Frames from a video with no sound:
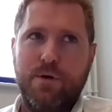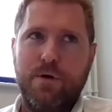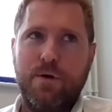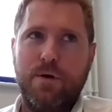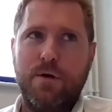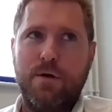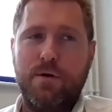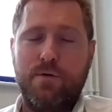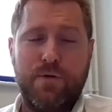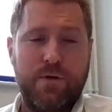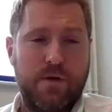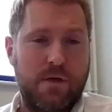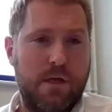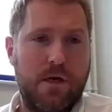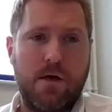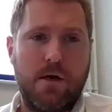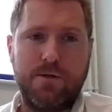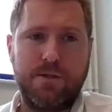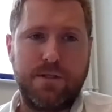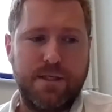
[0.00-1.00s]
the
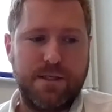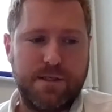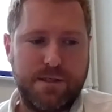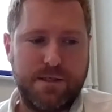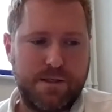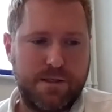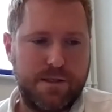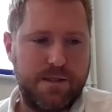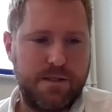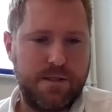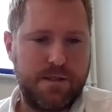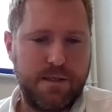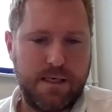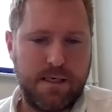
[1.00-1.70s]
largest